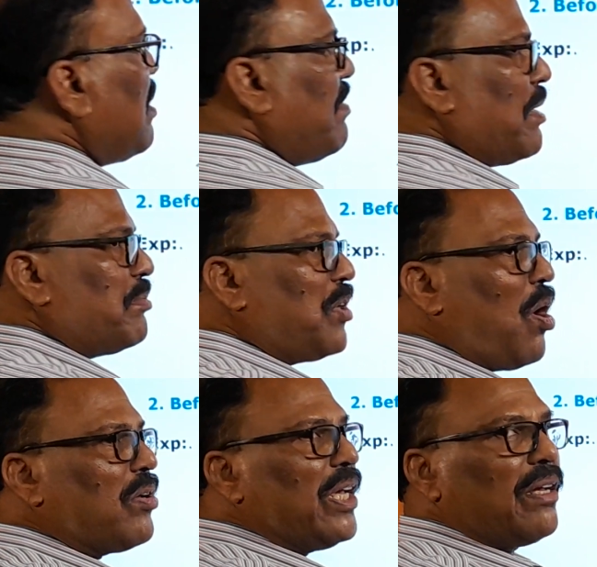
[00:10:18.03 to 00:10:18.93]
is a verb,
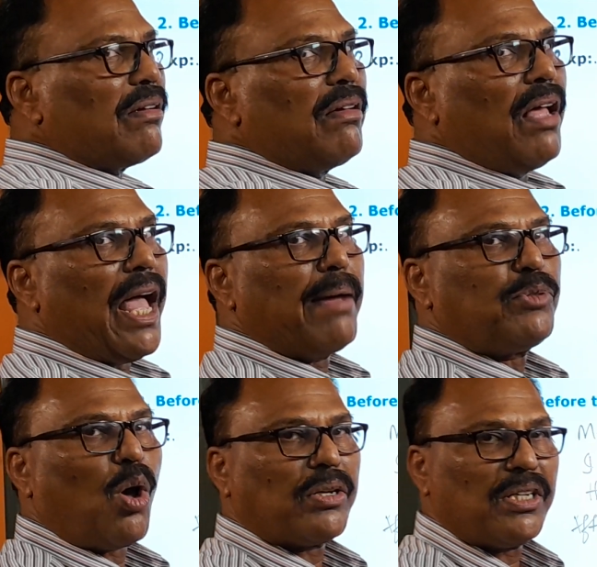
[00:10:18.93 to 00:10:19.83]
talking. I am
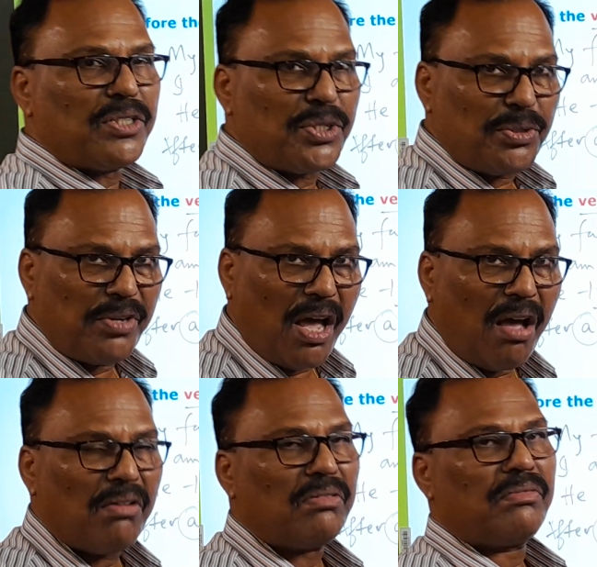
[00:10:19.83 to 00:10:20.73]
talking to you
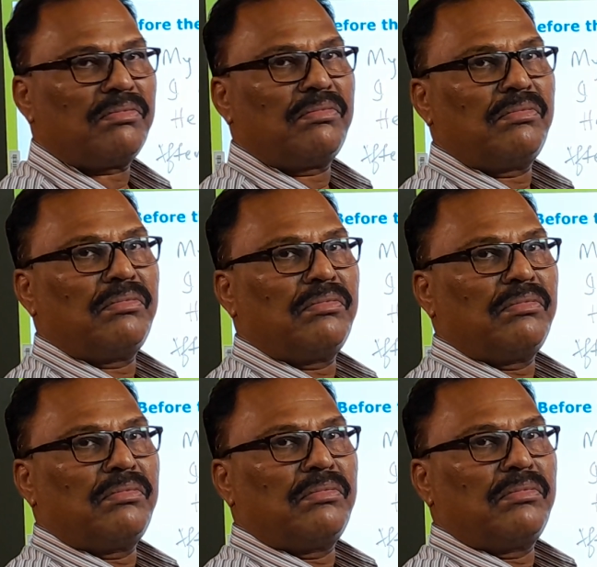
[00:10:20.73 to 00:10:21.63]
now.
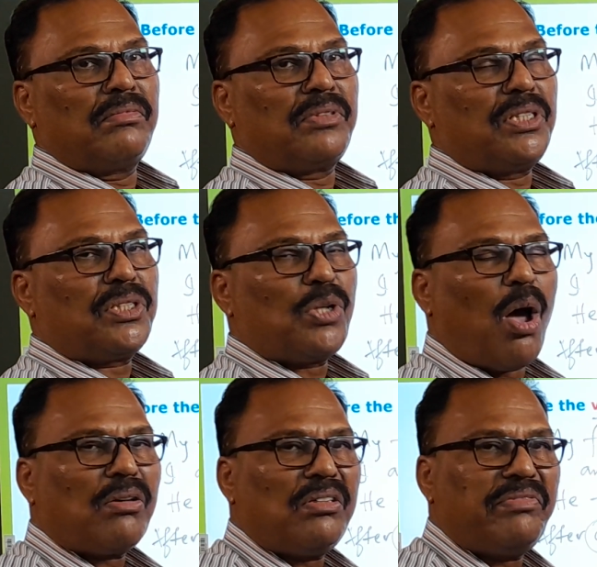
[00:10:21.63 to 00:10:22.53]
She
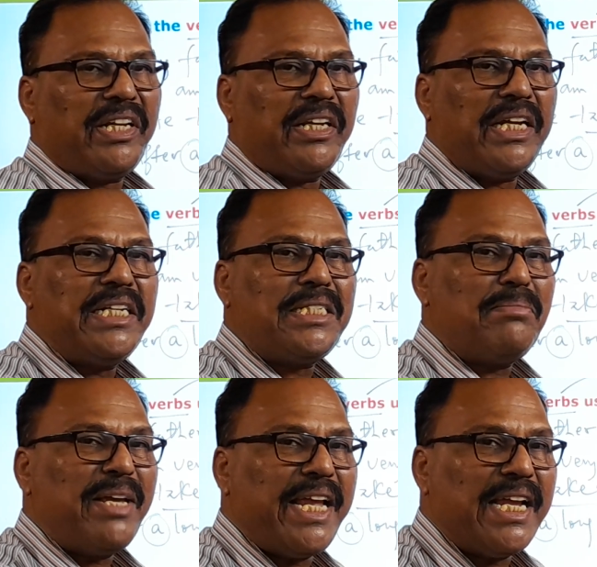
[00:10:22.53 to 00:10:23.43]
talked very
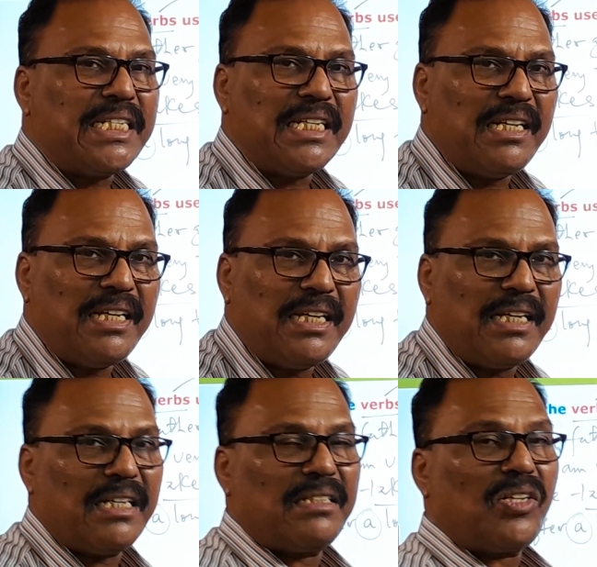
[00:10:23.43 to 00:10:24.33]

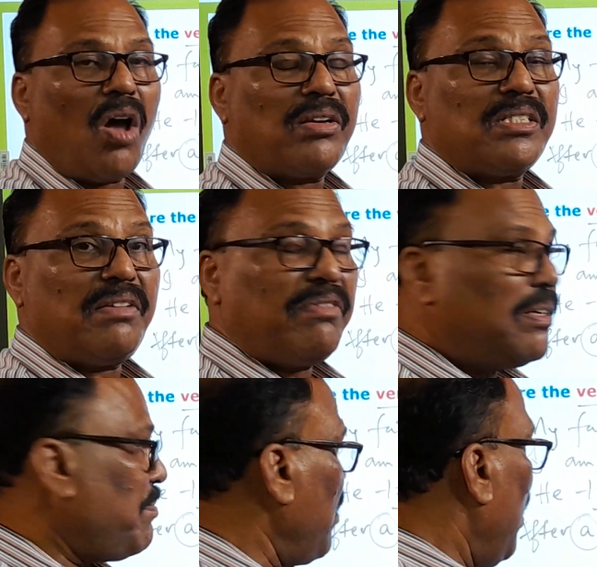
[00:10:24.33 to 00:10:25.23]
intimately. Talk is a
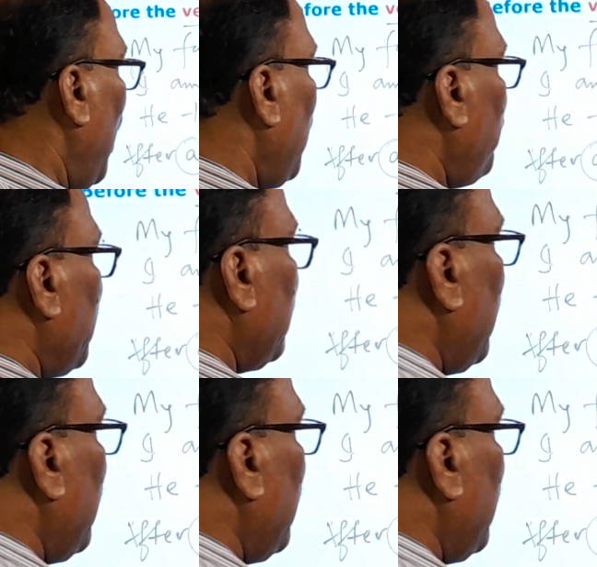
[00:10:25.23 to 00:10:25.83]
verb. And but